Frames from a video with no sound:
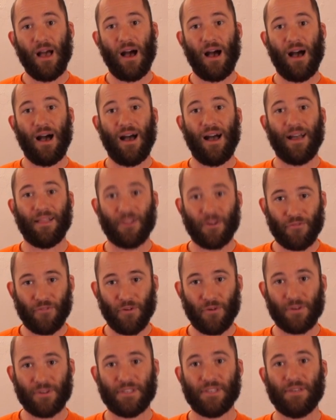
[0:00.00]
Uh, I look
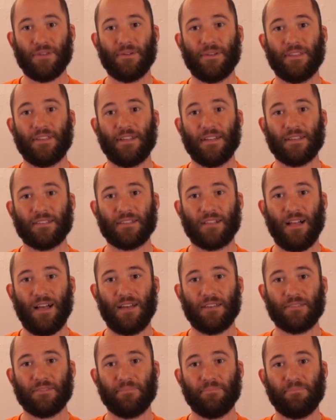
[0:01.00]
forward to seeing you at the next
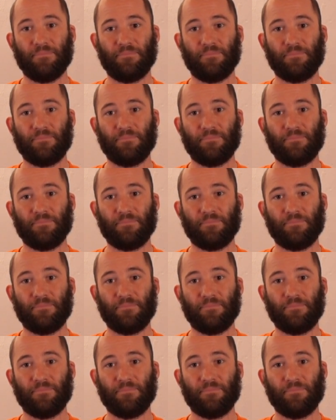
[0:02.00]
class.